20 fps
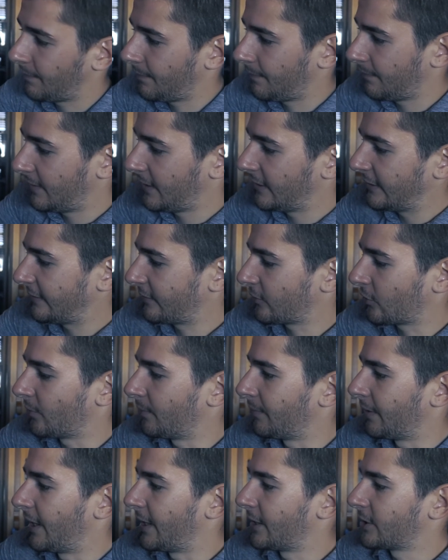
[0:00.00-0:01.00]
this
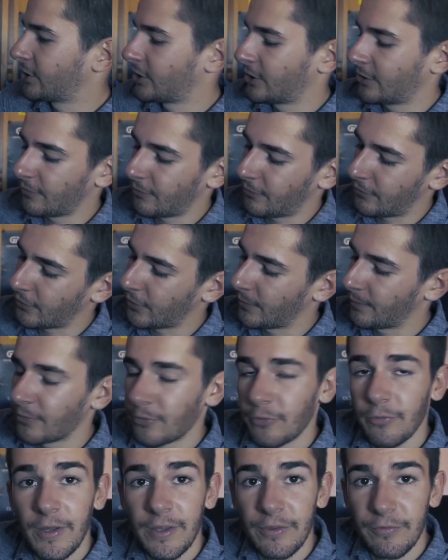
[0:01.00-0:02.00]
combination from
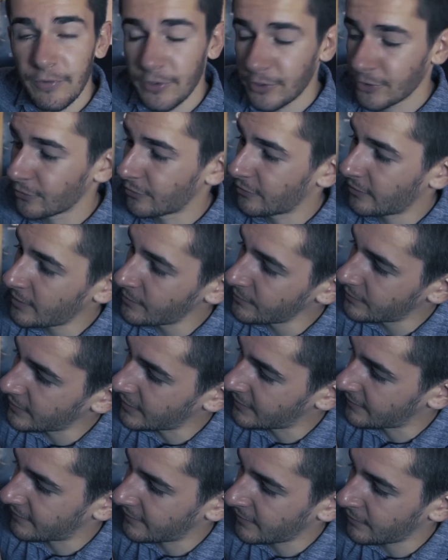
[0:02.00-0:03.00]
24-70
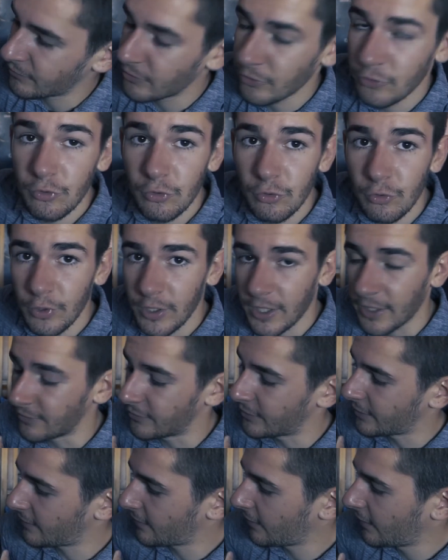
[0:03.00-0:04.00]
and
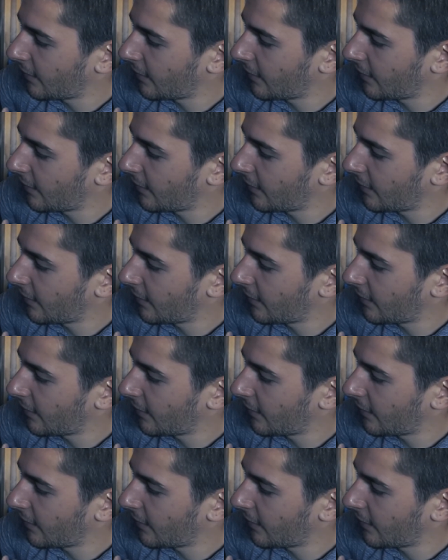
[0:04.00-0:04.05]
70-200